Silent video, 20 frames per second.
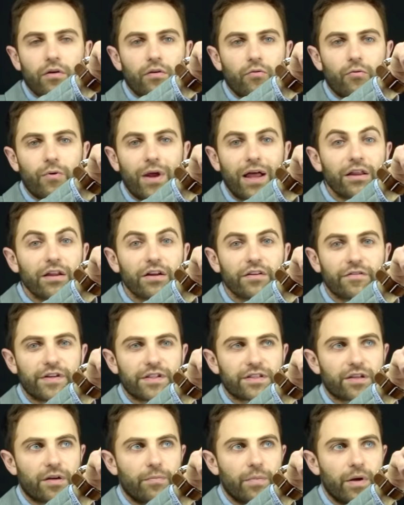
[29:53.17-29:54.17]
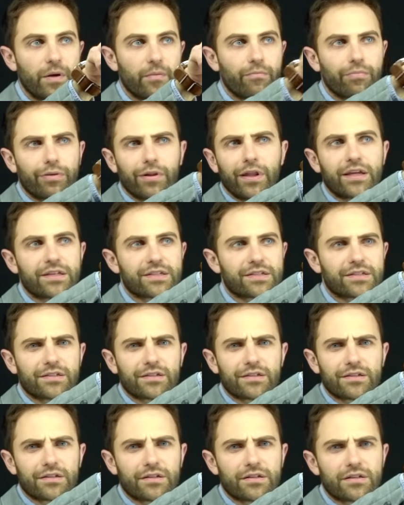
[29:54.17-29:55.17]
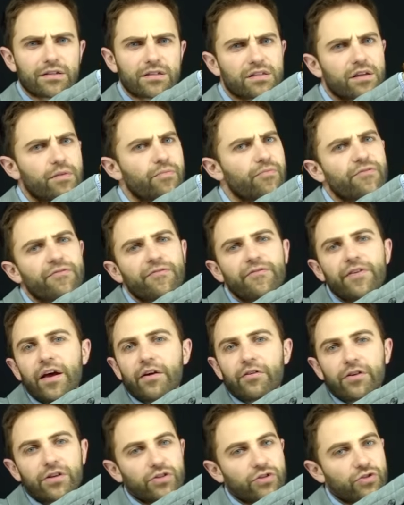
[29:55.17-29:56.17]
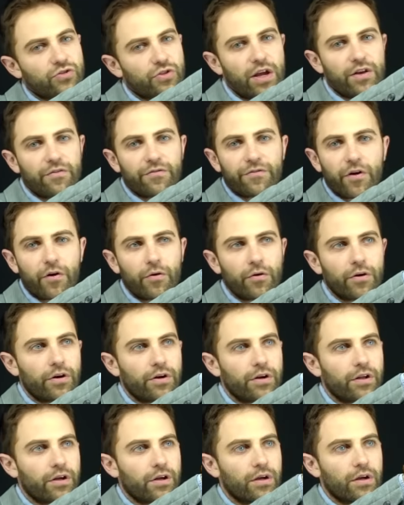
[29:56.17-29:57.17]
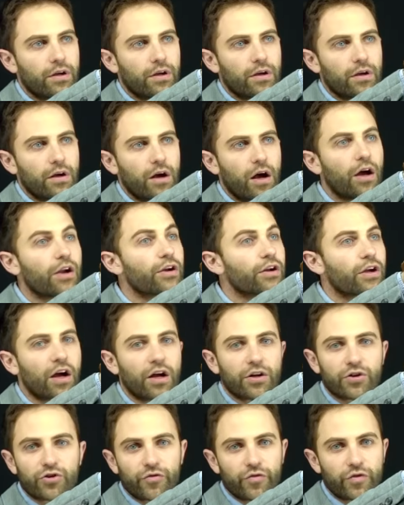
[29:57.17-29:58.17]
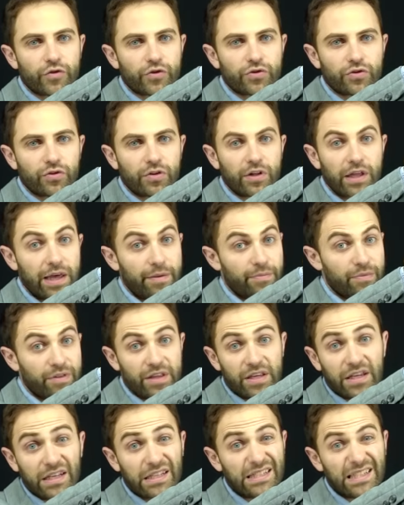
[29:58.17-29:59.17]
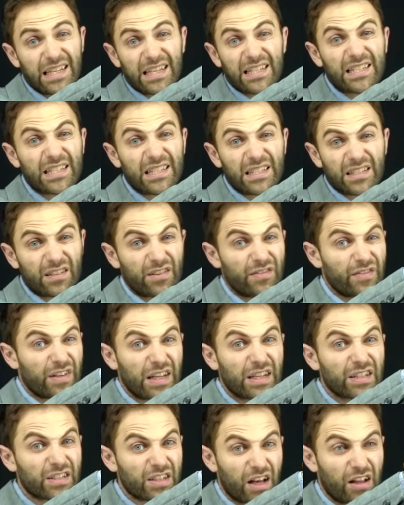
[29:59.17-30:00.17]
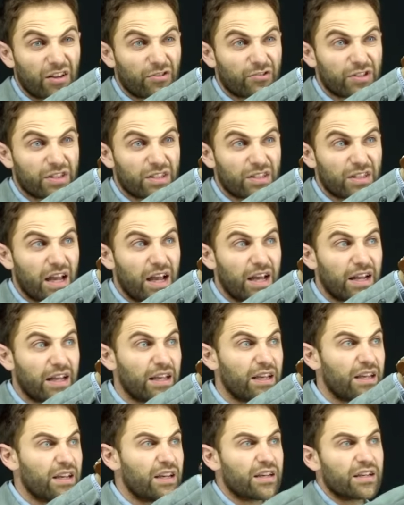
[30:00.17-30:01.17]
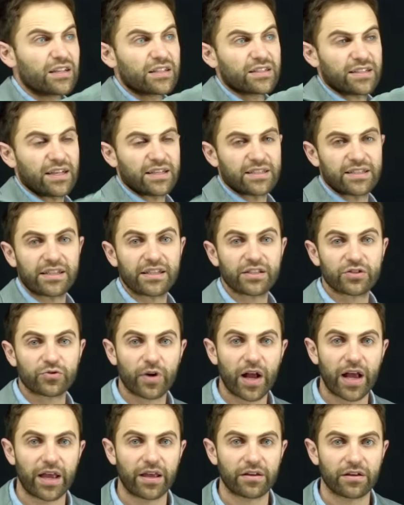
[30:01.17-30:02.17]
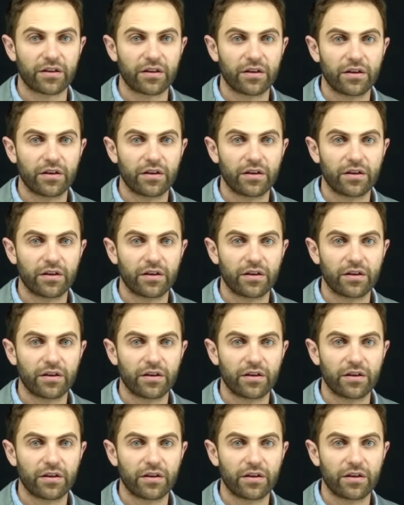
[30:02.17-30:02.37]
Relativism plus some very straightforward uncontroversial claim, the existence of an intolerant society, says that it's right.